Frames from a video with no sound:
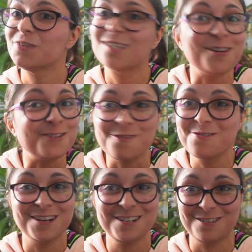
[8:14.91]
So
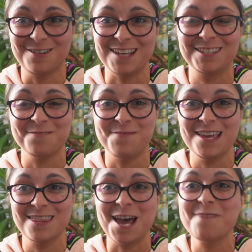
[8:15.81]
don't
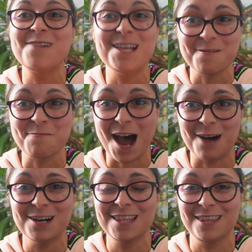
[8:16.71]
underestimate them and the
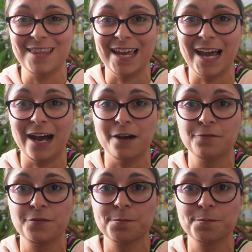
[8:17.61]
power that they have.